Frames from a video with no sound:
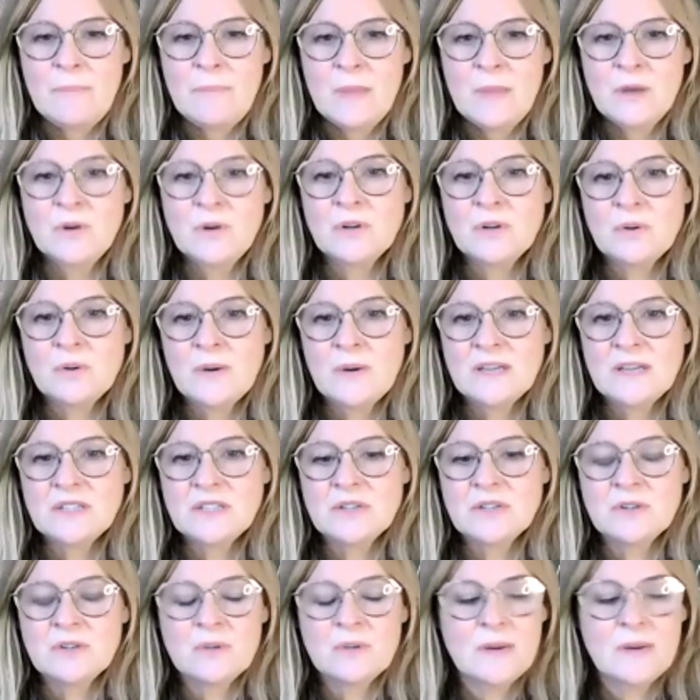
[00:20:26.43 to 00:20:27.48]
Good question.
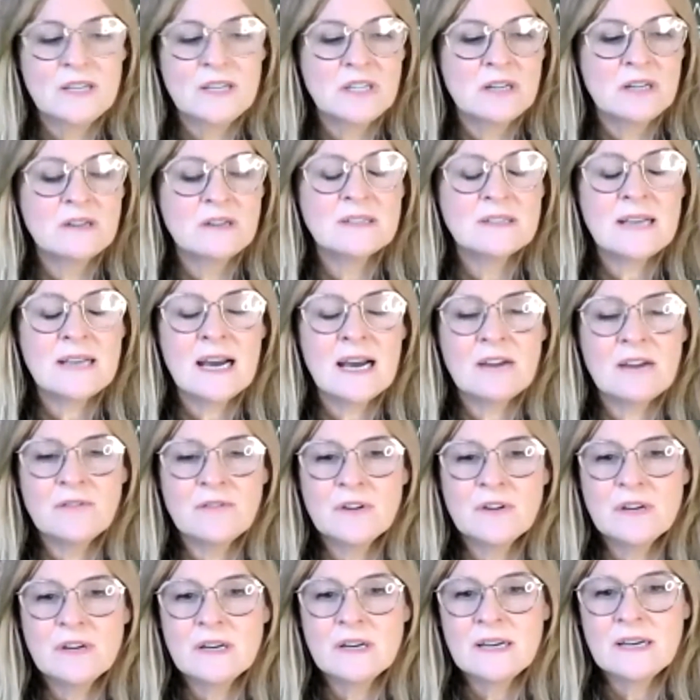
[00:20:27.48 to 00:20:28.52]
Good question. Because
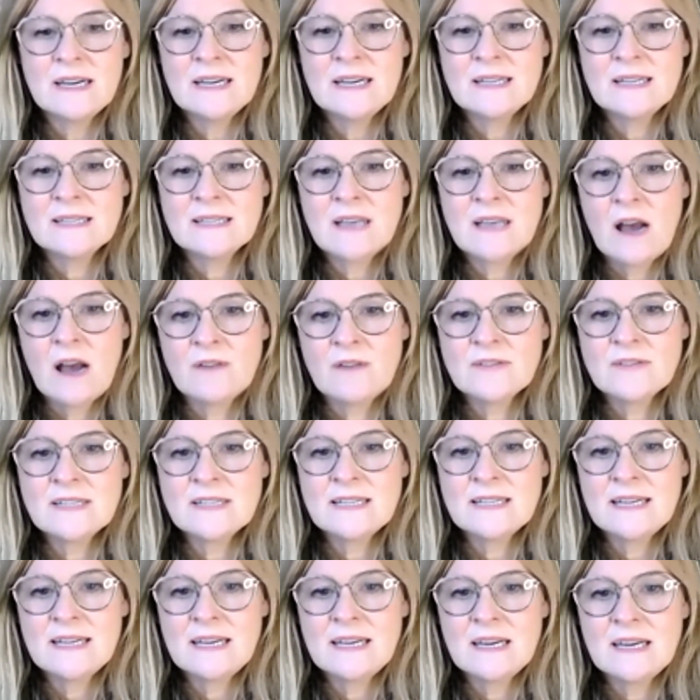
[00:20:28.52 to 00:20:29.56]
Africa is
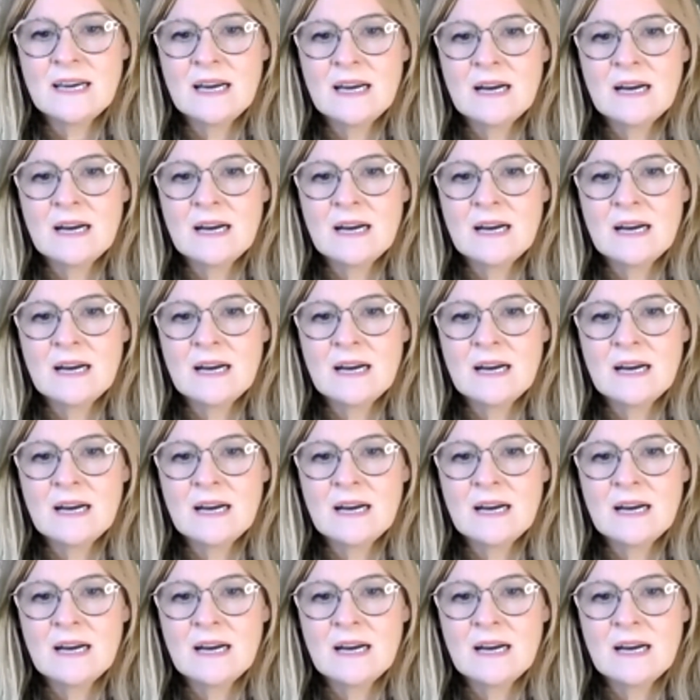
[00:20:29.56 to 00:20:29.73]
obviously,